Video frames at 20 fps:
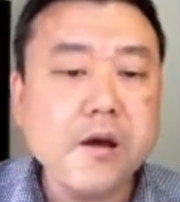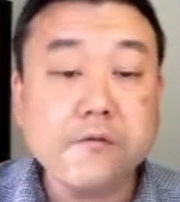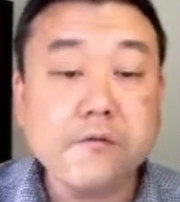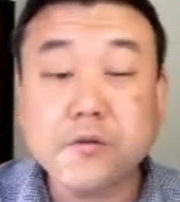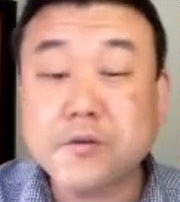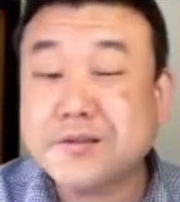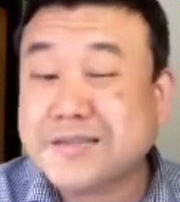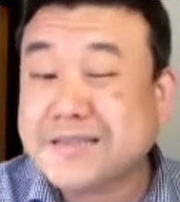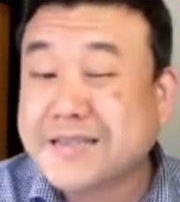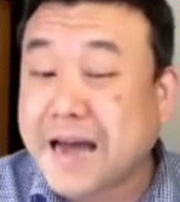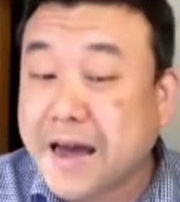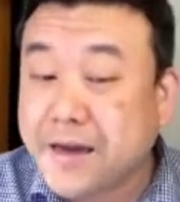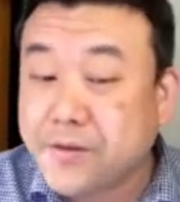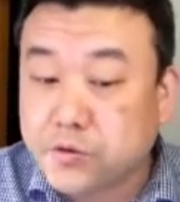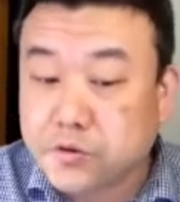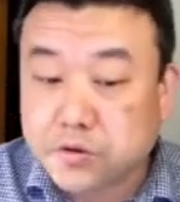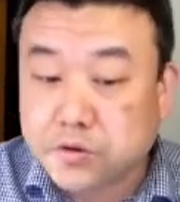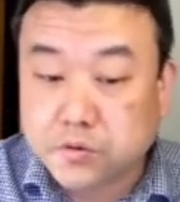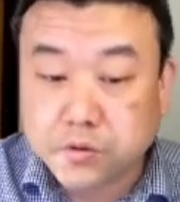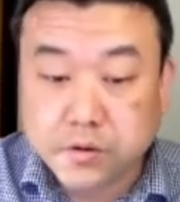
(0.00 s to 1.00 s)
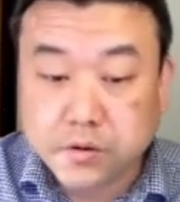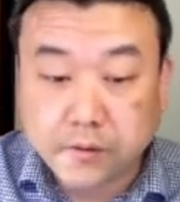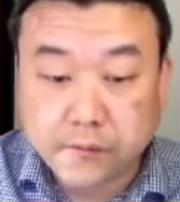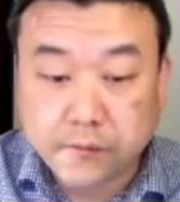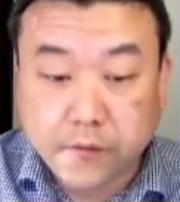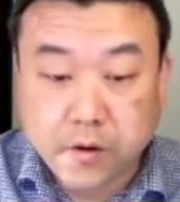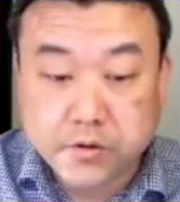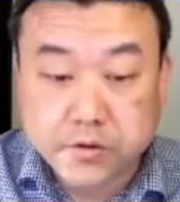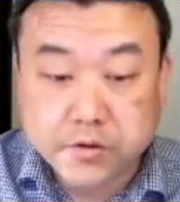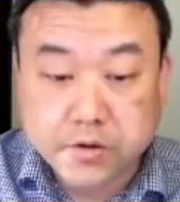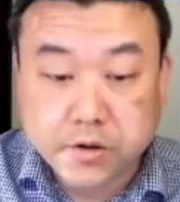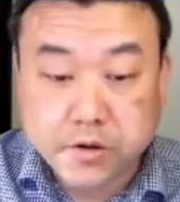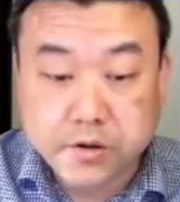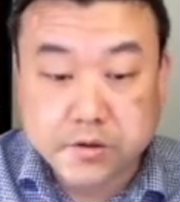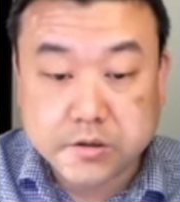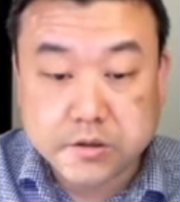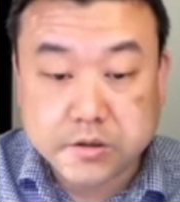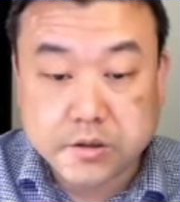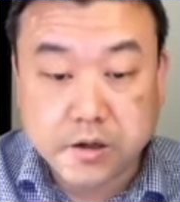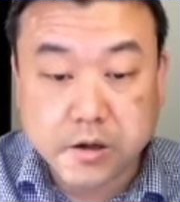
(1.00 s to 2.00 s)
For sinusoidal
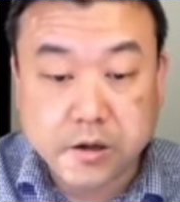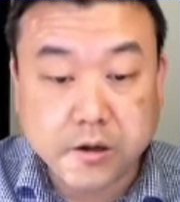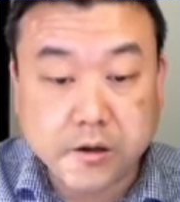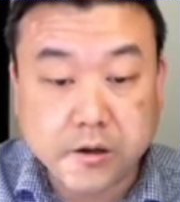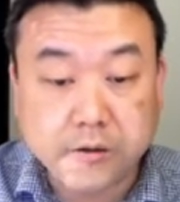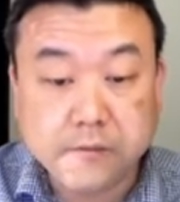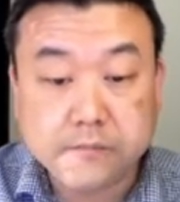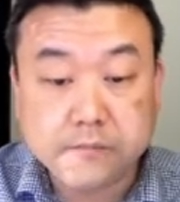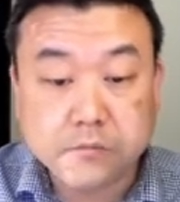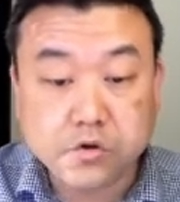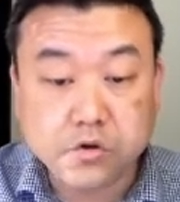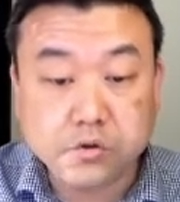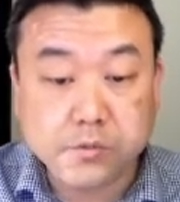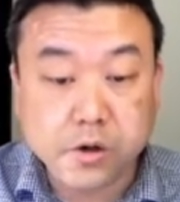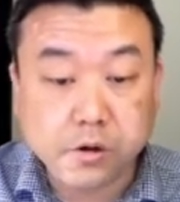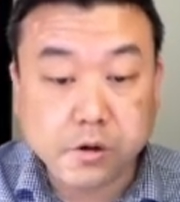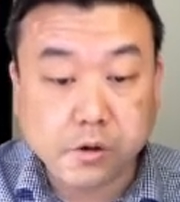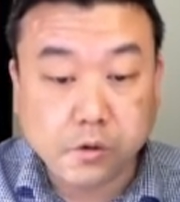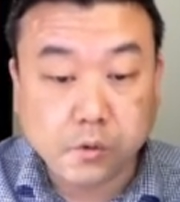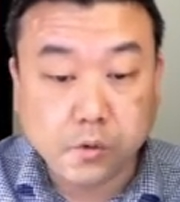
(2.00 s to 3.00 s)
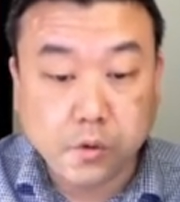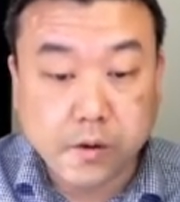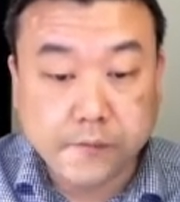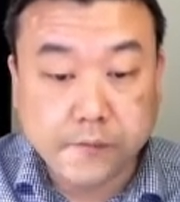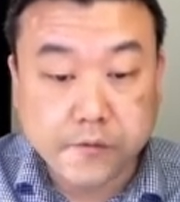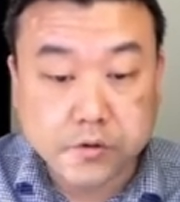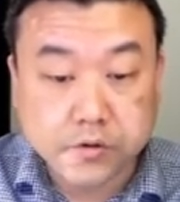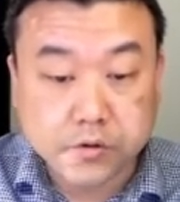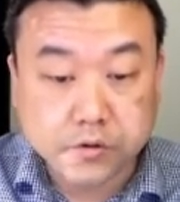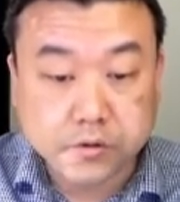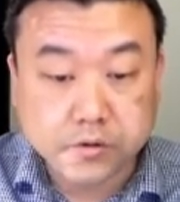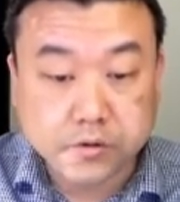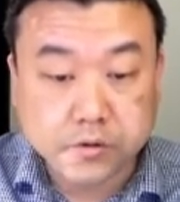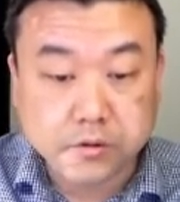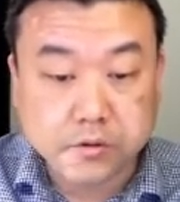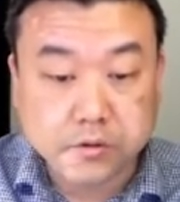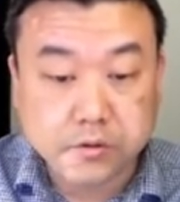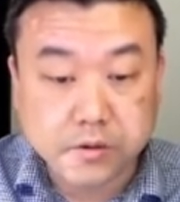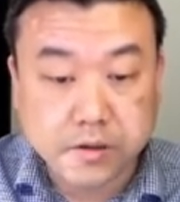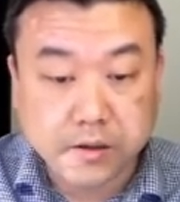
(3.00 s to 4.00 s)
functions, the numerical coefficient
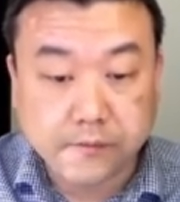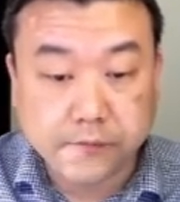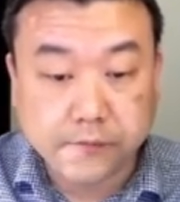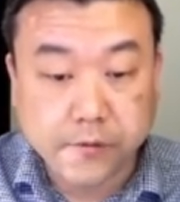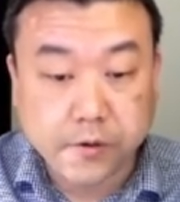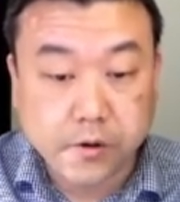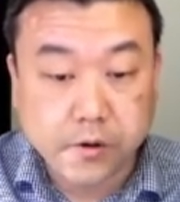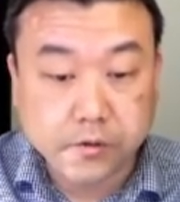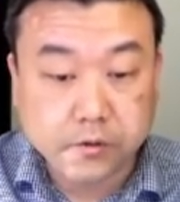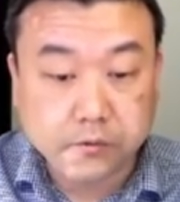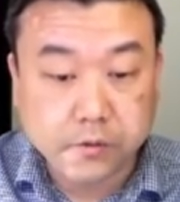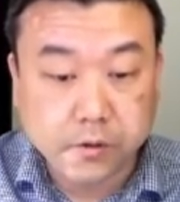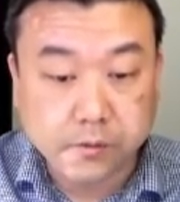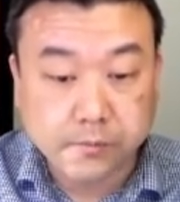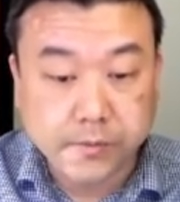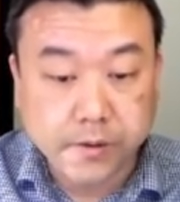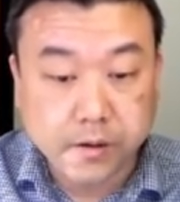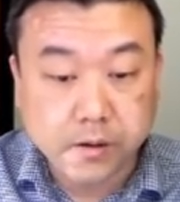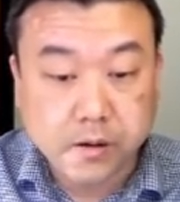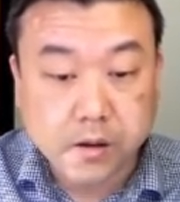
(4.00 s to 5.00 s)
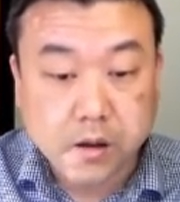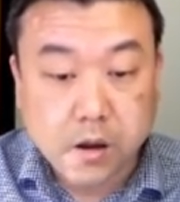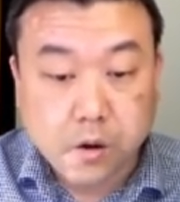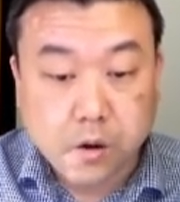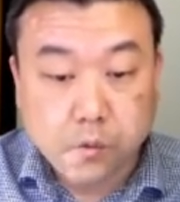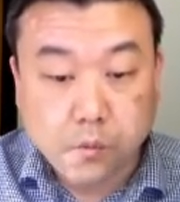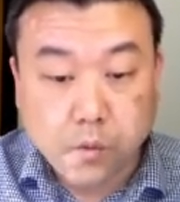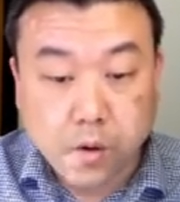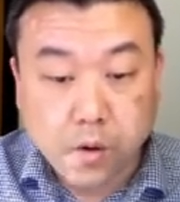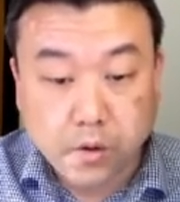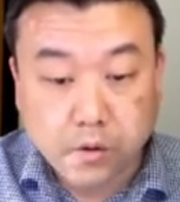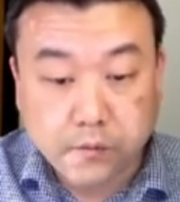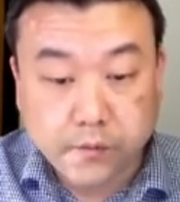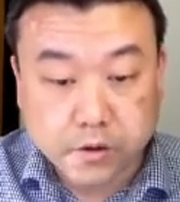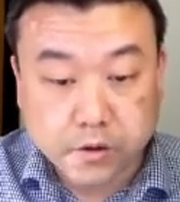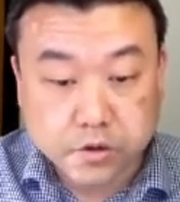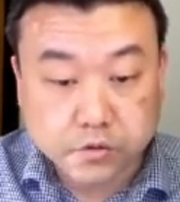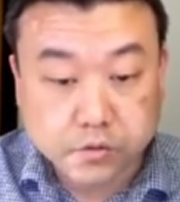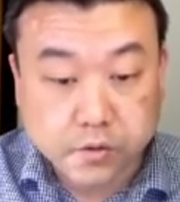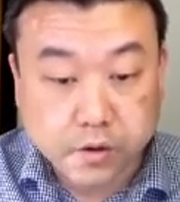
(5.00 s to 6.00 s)
in front will be one
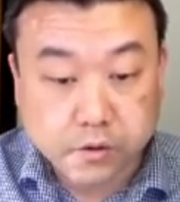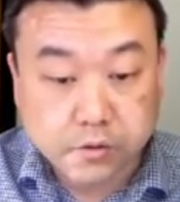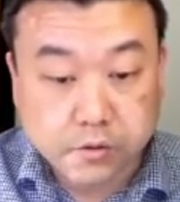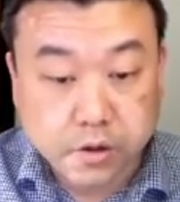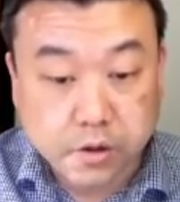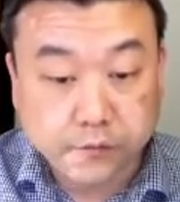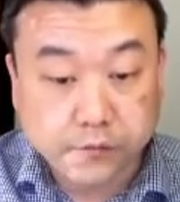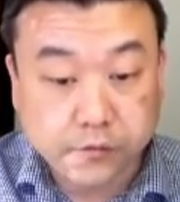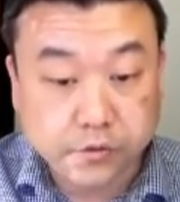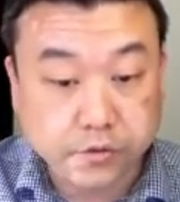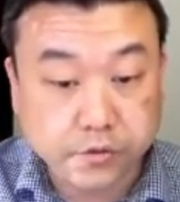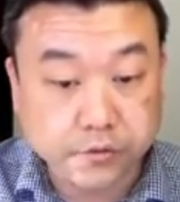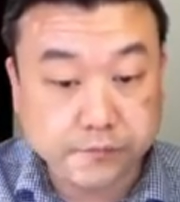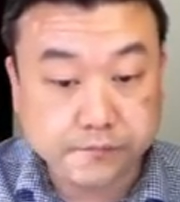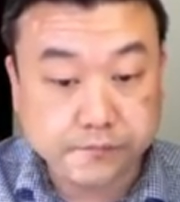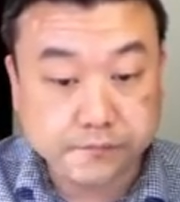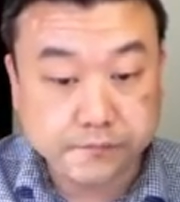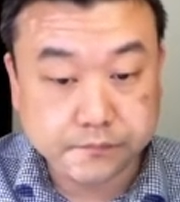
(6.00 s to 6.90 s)
over square root of two.